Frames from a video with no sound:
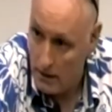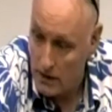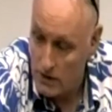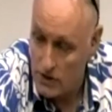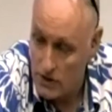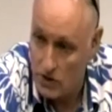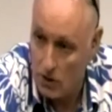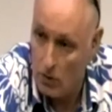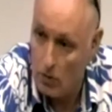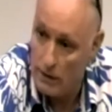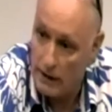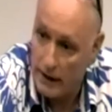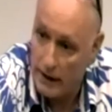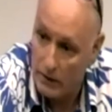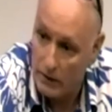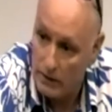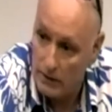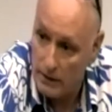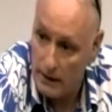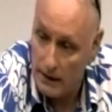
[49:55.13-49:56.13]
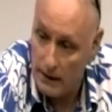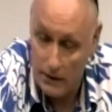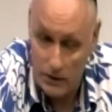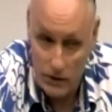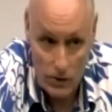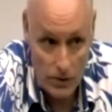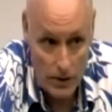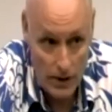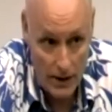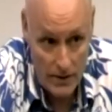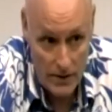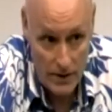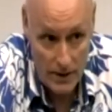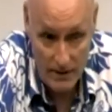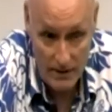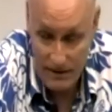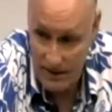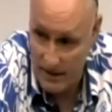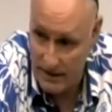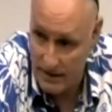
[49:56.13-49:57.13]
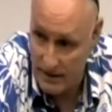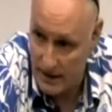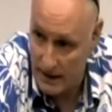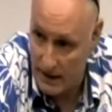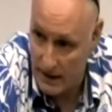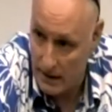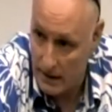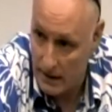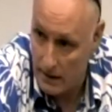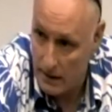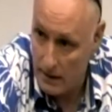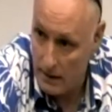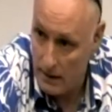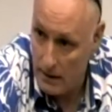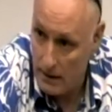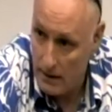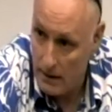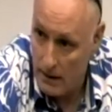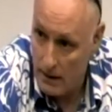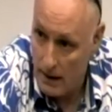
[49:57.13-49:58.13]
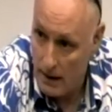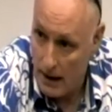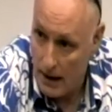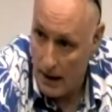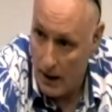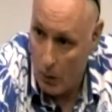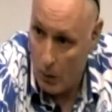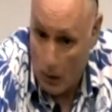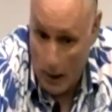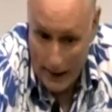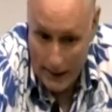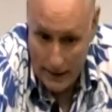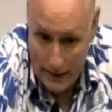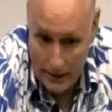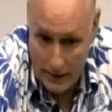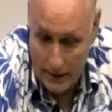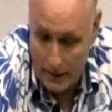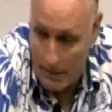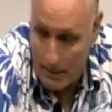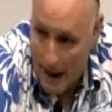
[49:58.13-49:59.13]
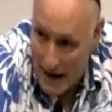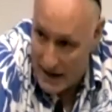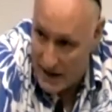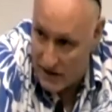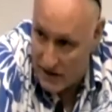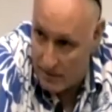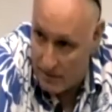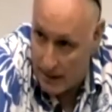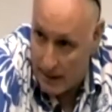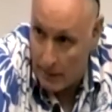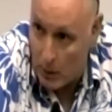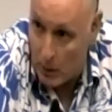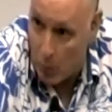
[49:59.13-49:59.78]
sold out in 2015 when the mass of people